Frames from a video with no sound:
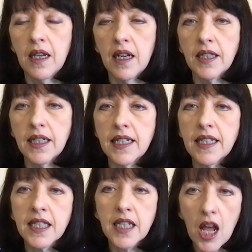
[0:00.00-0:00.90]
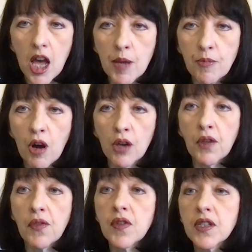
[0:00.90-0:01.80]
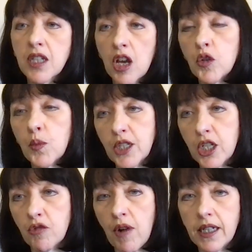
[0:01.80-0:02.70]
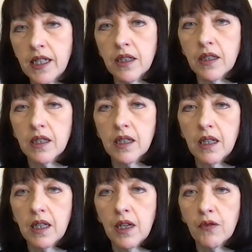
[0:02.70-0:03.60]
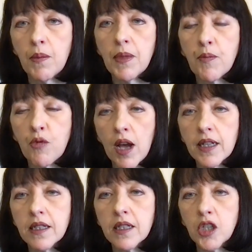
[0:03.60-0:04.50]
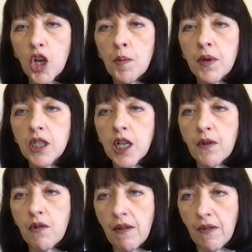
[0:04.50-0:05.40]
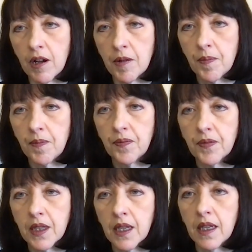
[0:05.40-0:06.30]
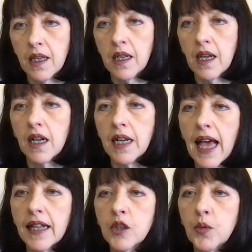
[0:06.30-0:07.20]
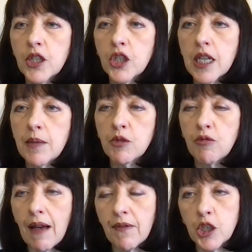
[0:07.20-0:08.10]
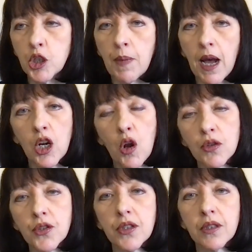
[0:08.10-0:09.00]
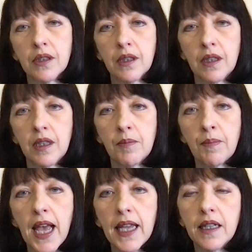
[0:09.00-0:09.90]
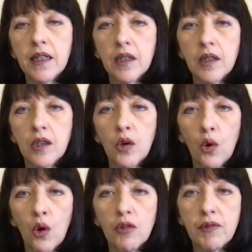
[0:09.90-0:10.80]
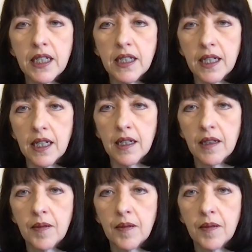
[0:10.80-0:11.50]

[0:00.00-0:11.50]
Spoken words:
And it is slime rather than the sun which is radiant, from the bright serpent of a river, a land which seems ravaged by loss, pain, or aridity,